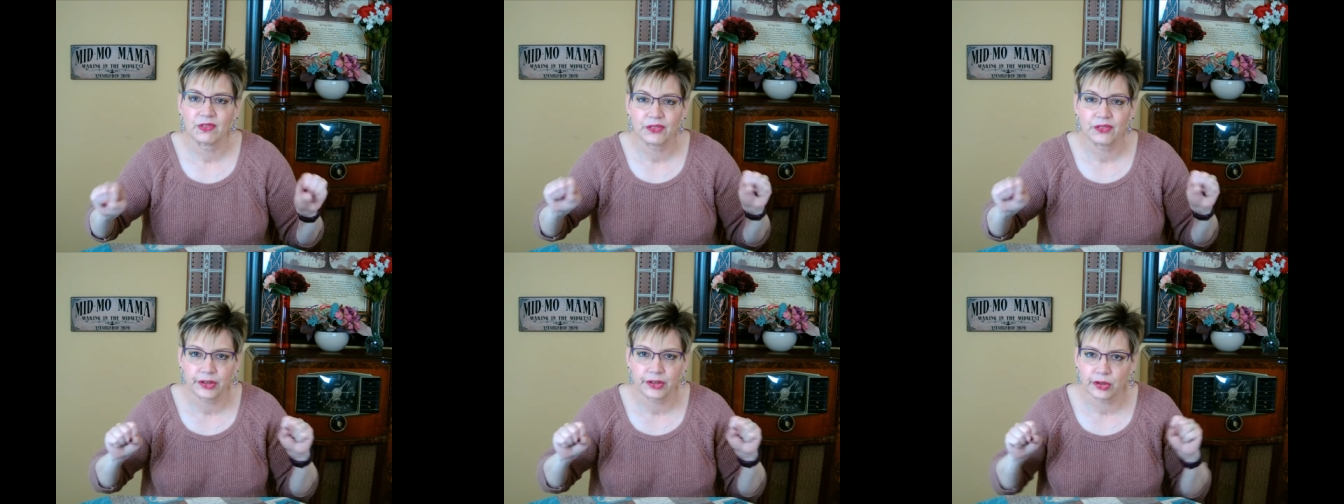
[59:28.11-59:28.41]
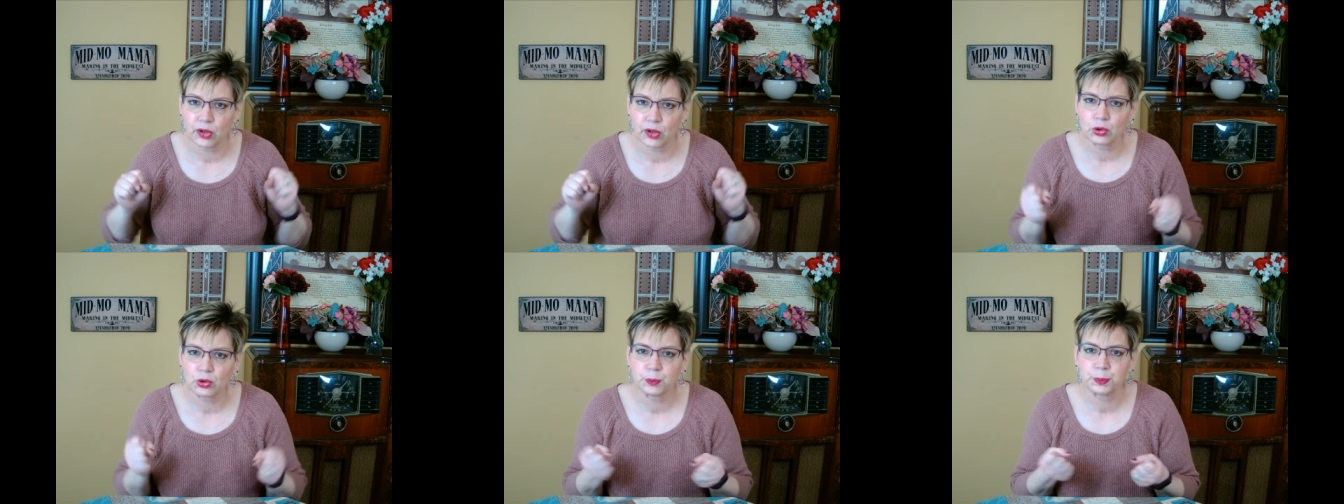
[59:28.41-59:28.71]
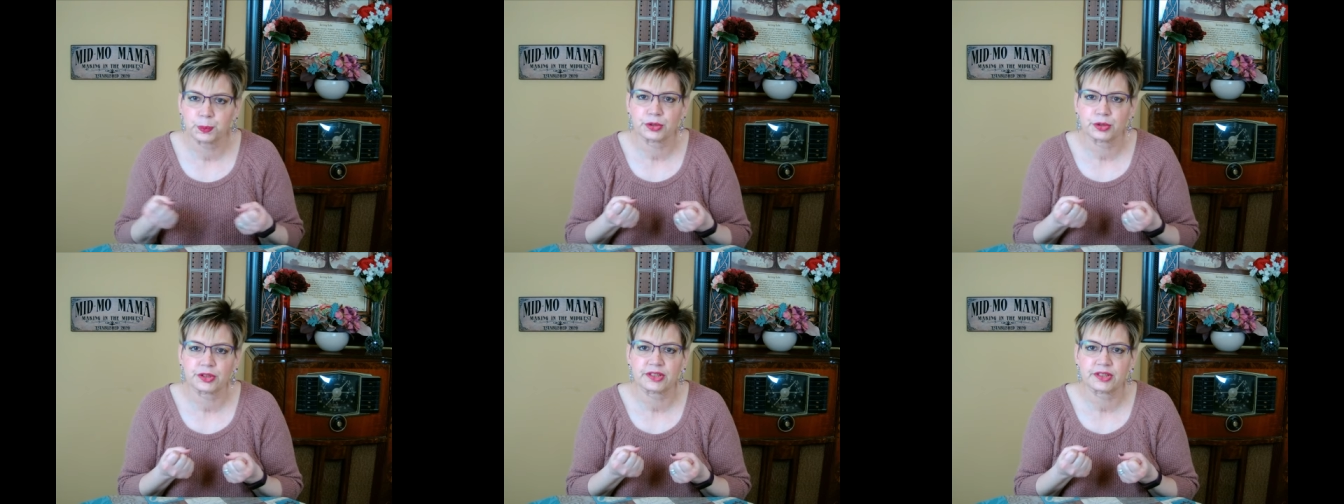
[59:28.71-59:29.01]
their own
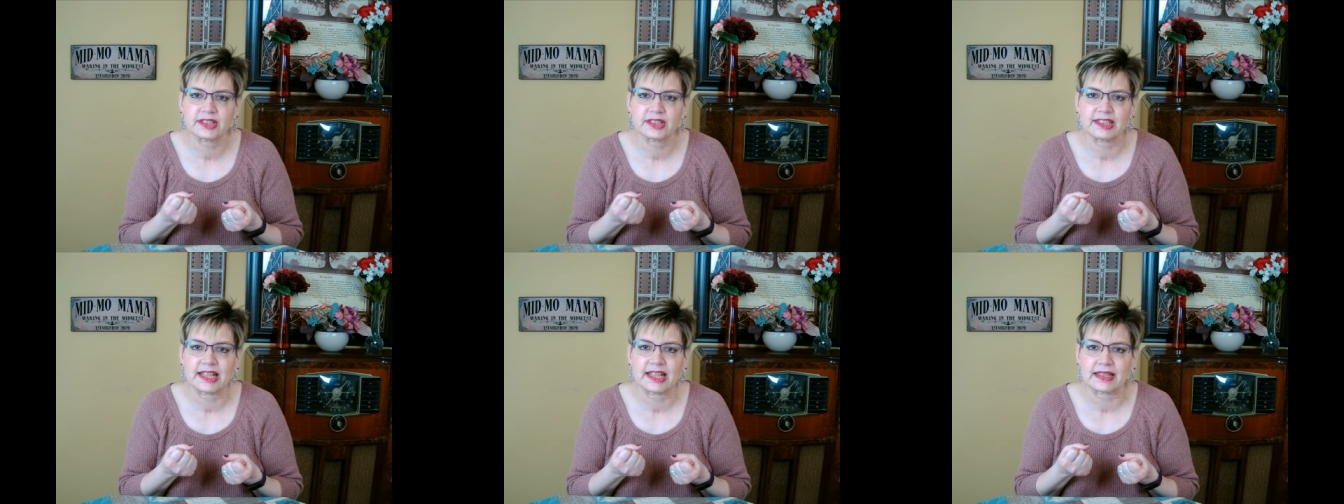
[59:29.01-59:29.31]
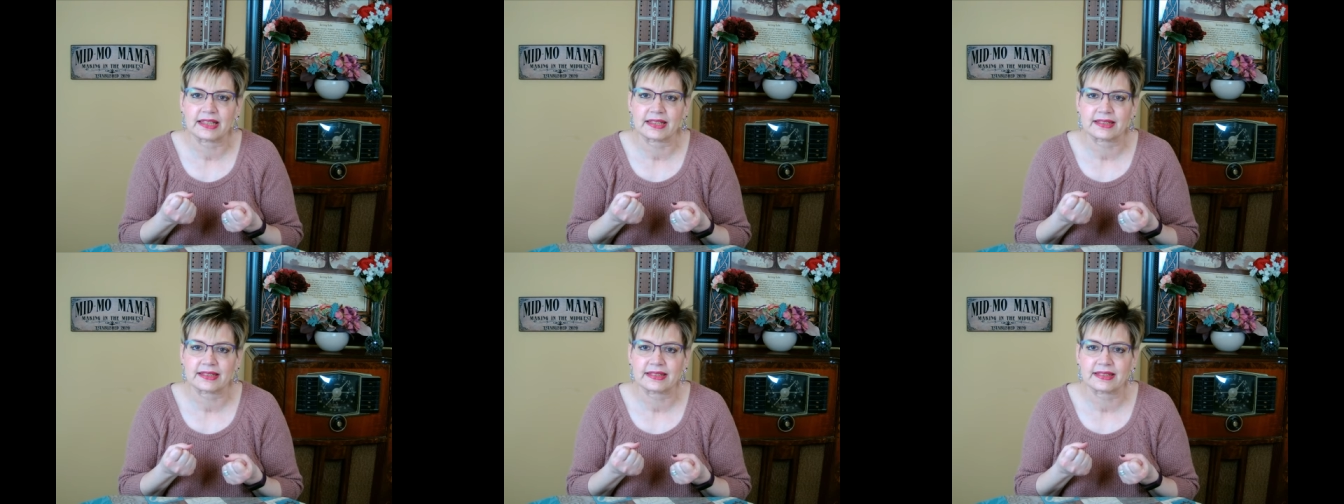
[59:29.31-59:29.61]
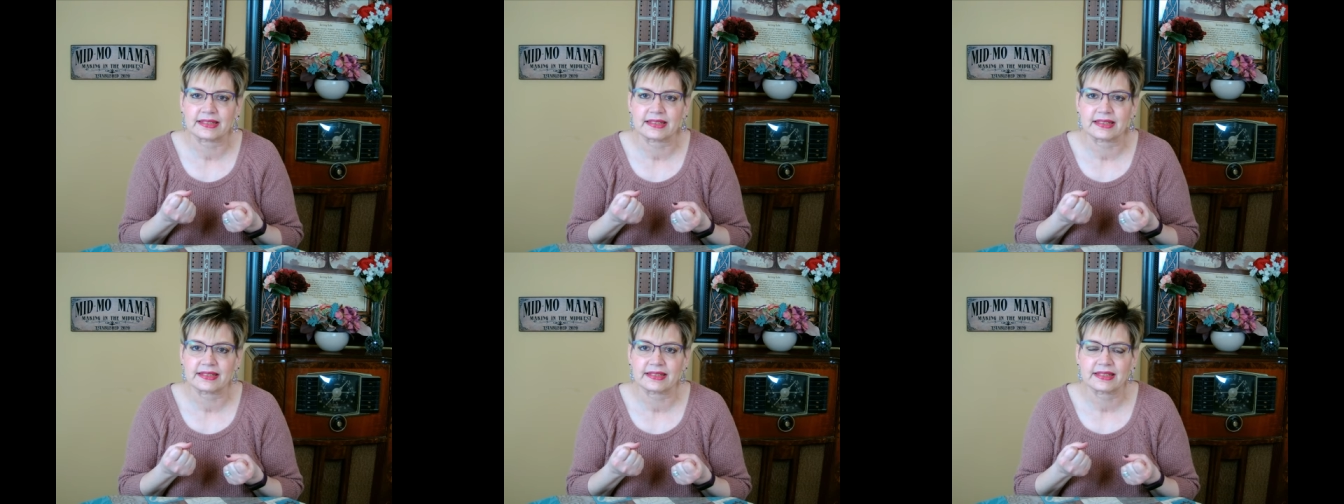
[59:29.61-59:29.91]

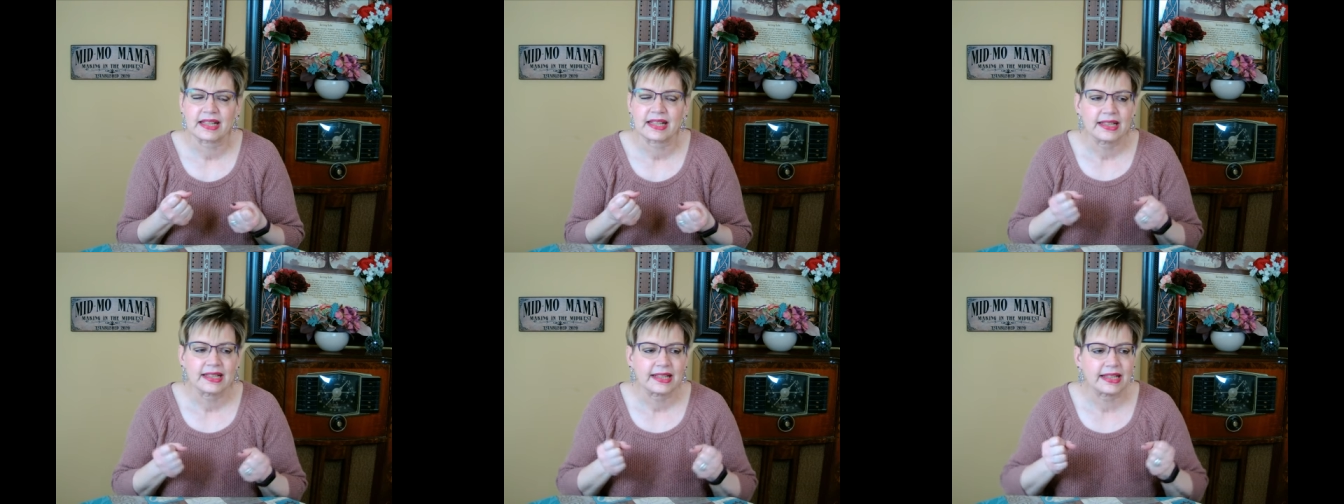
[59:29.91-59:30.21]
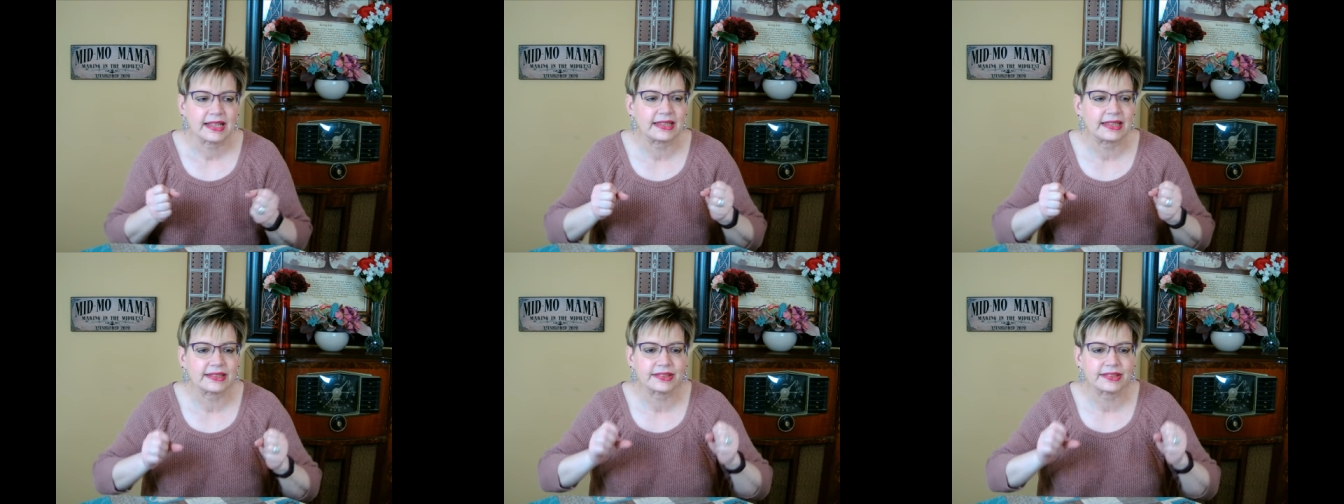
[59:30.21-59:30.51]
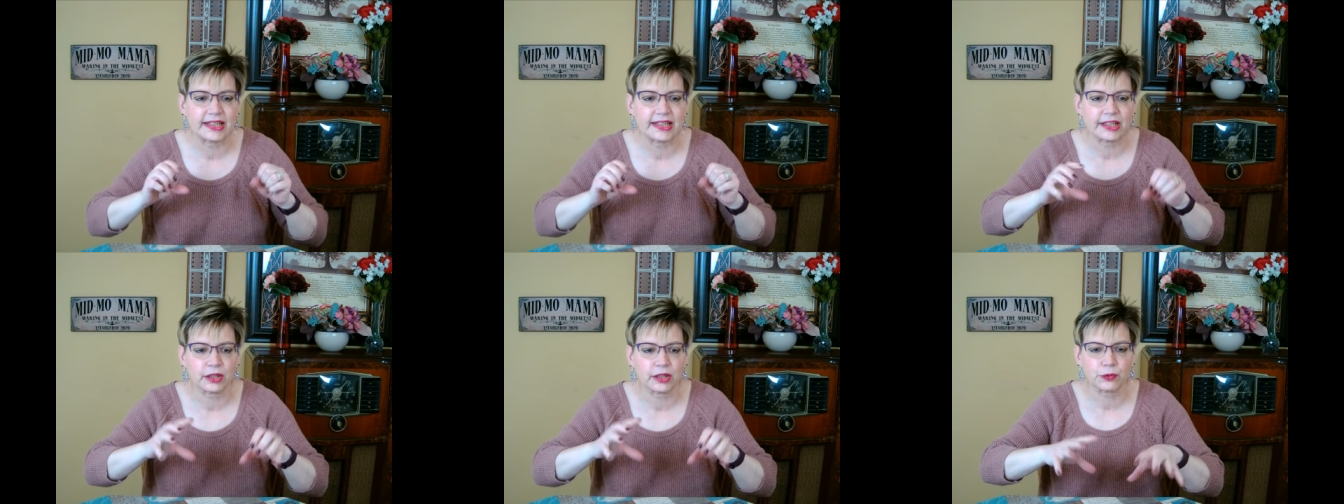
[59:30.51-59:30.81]
personalities and
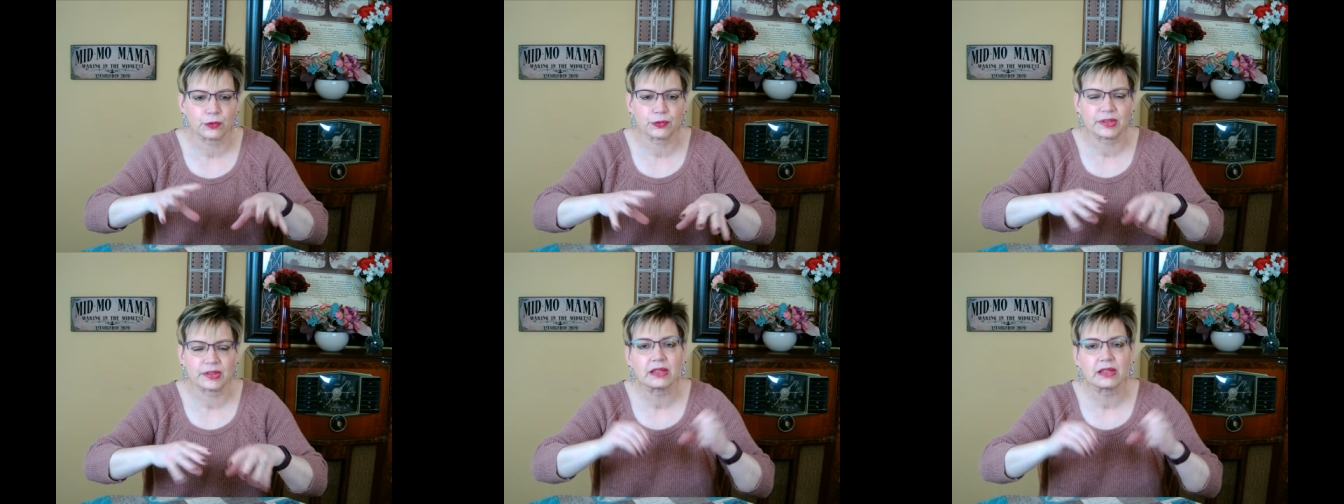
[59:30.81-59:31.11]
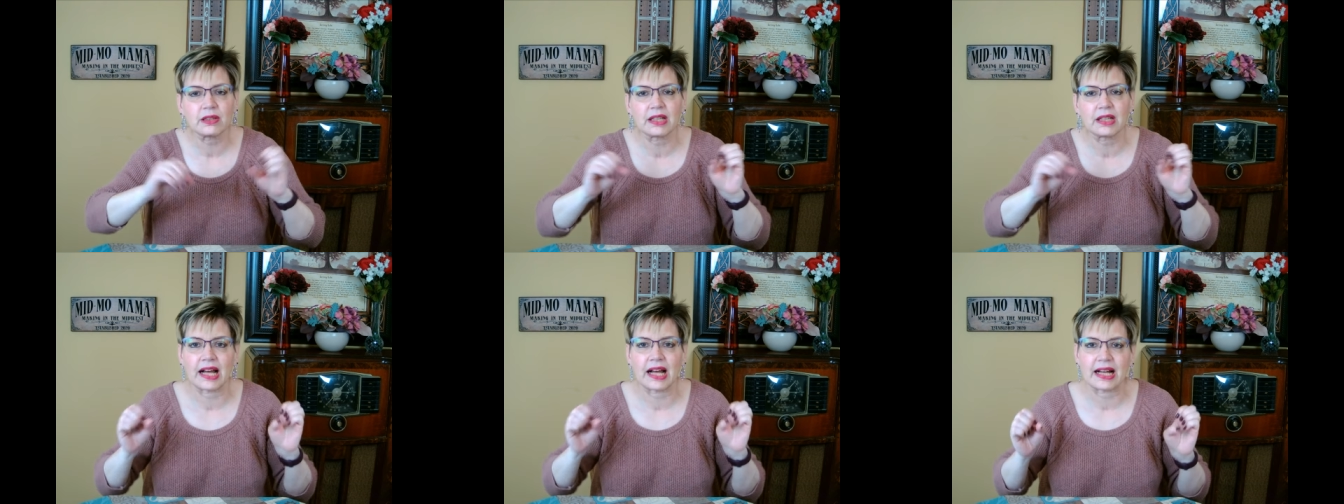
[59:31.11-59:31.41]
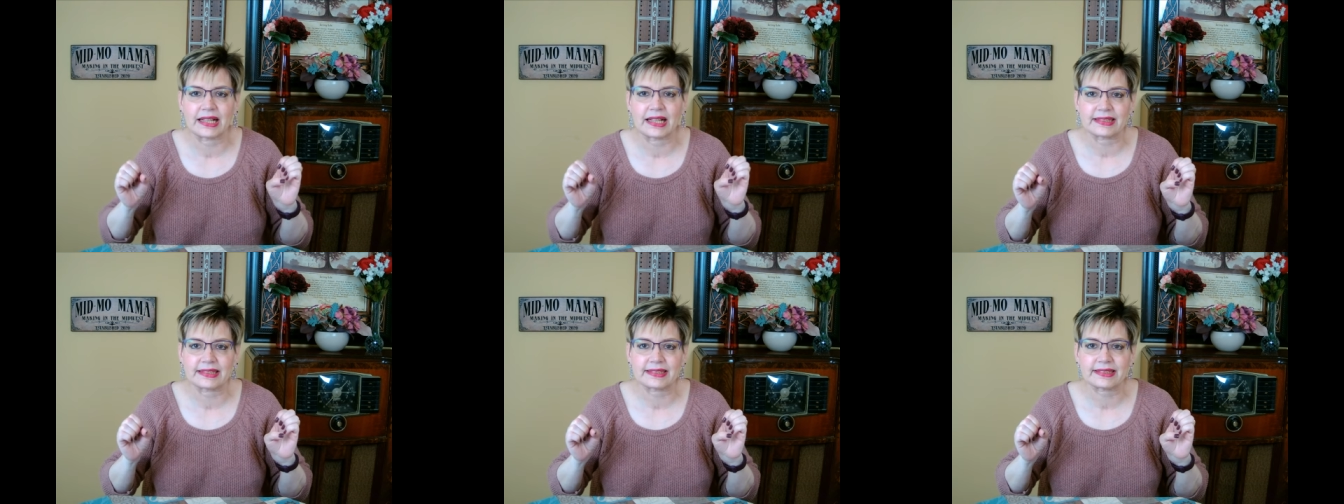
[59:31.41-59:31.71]
they are
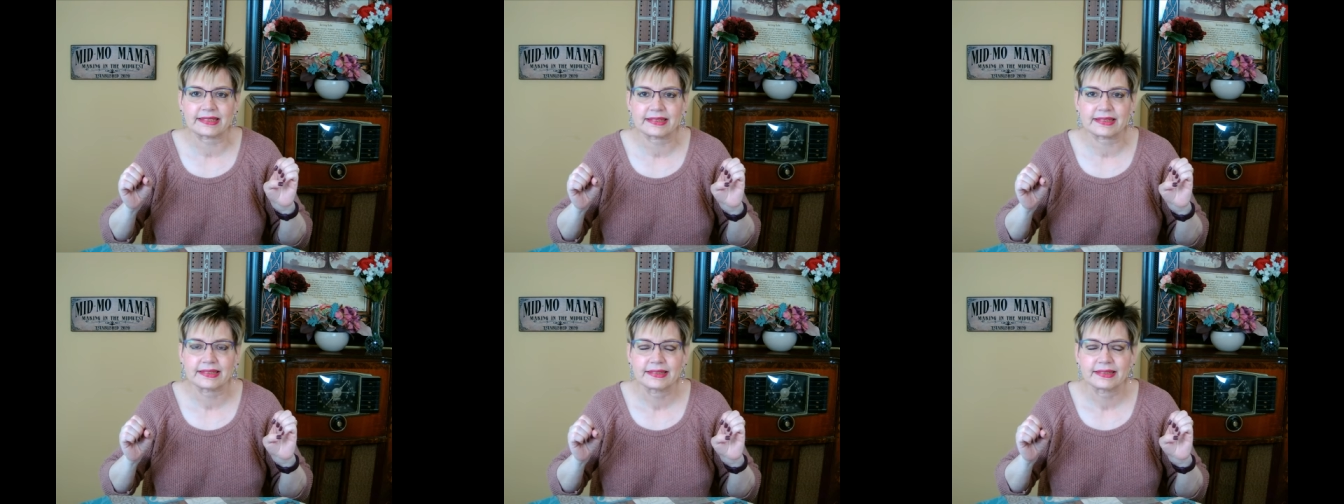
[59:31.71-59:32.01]
realized